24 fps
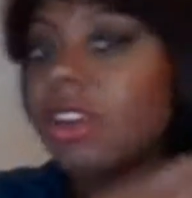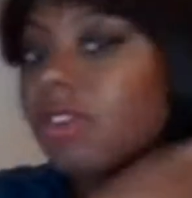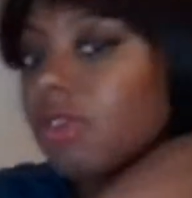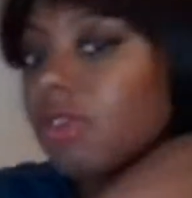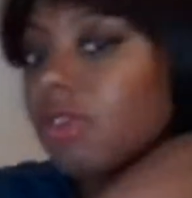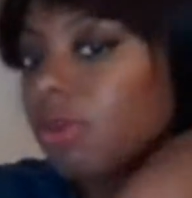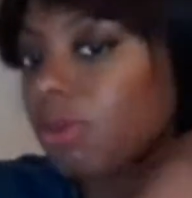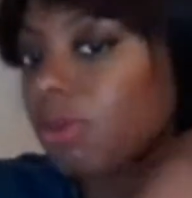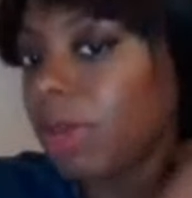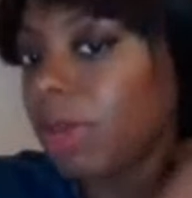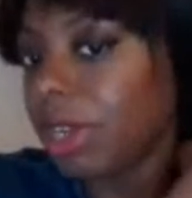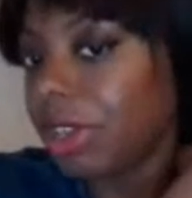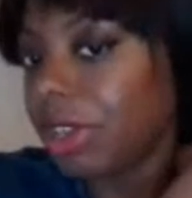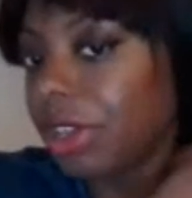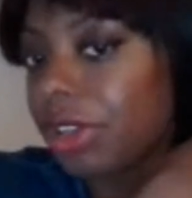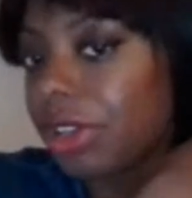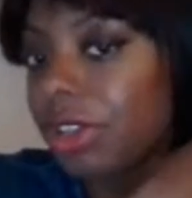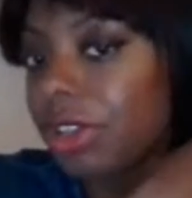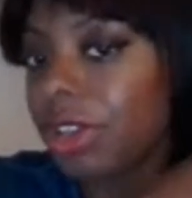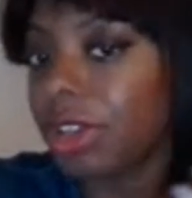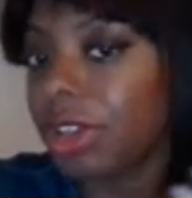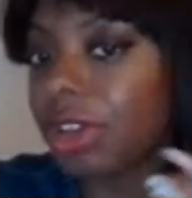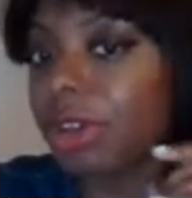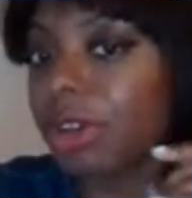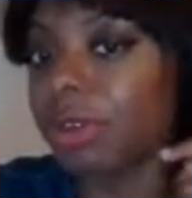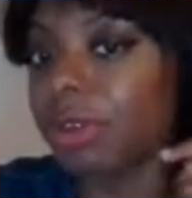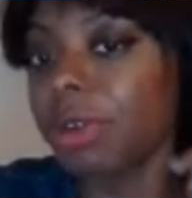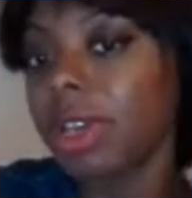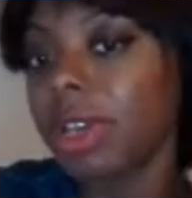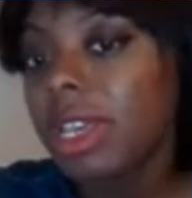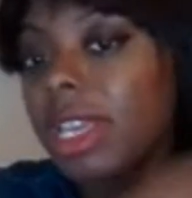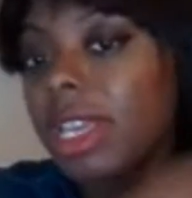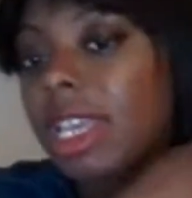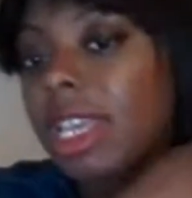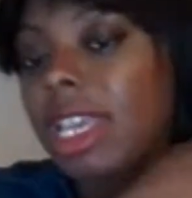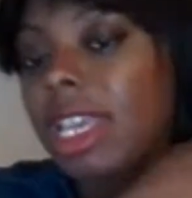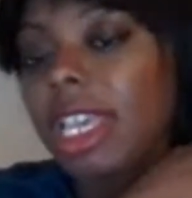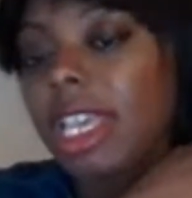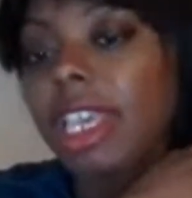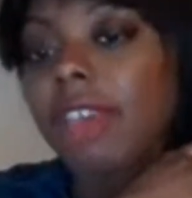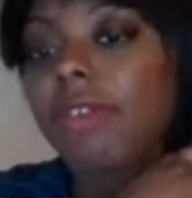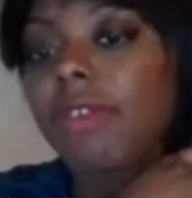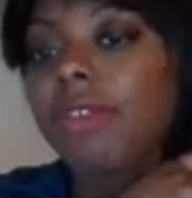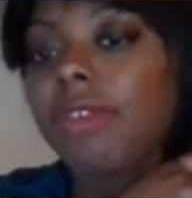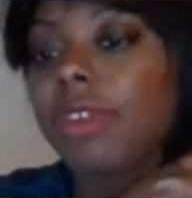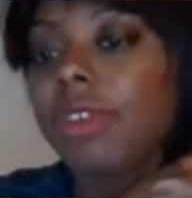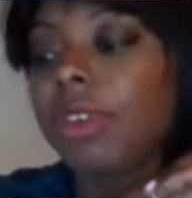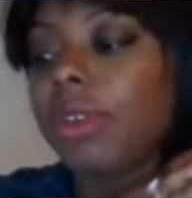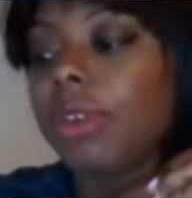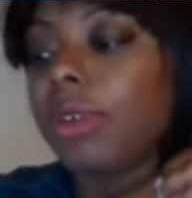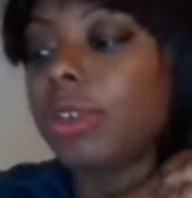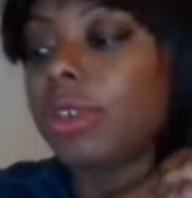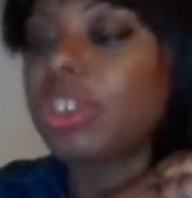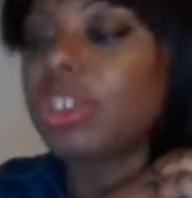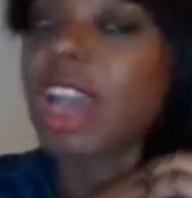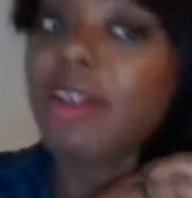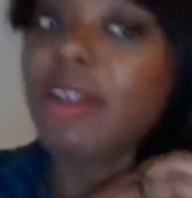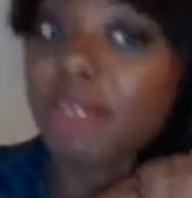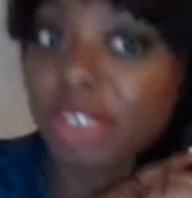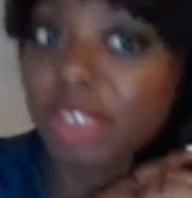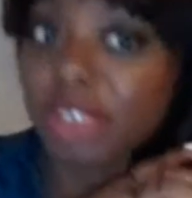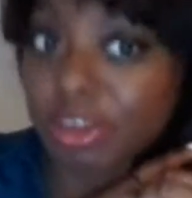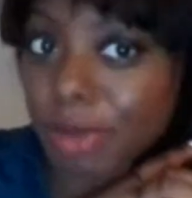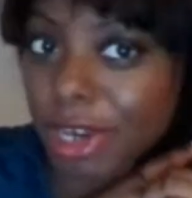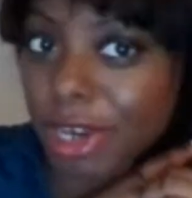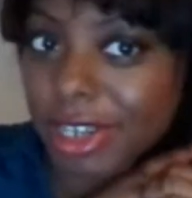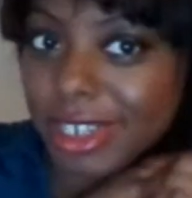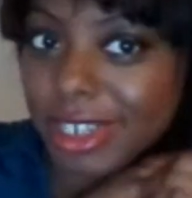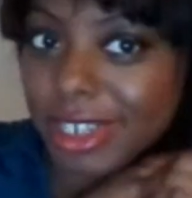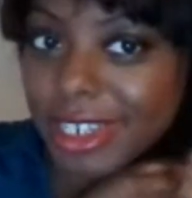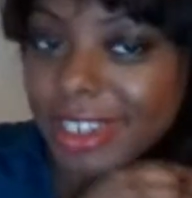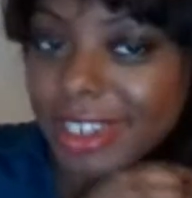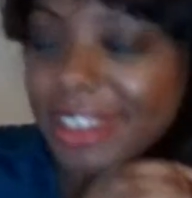where you can go if you travel smart